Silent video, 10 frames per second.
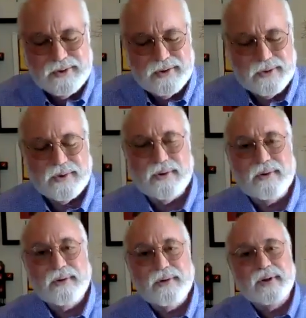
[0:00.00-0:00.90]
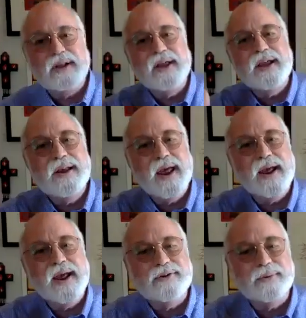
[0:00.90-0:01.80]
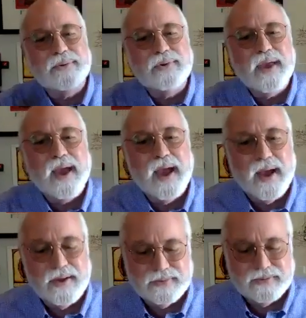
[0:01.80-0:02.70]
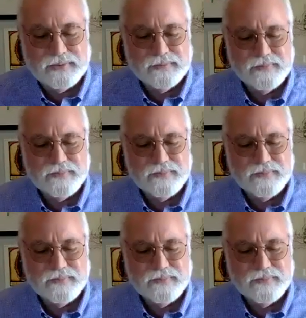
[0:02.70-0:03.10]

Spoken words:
to clean natural gas.